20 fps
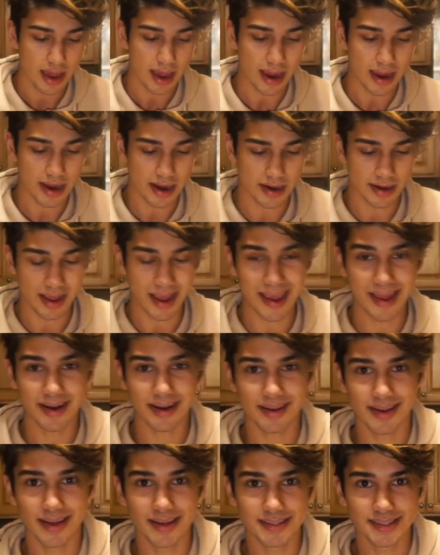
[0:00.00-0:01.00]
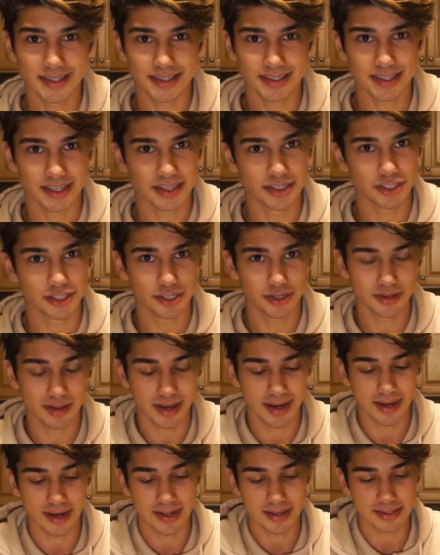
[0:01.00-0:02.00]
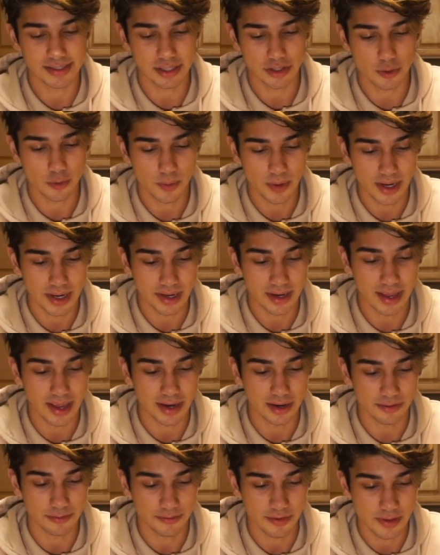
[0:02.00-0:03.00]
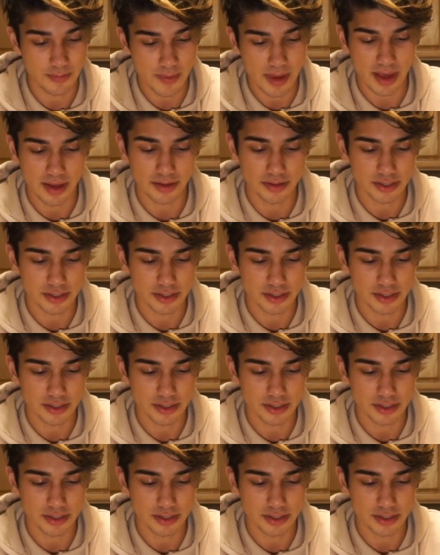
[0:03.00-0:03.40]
and analyze it to ensure that it is a queen and a female.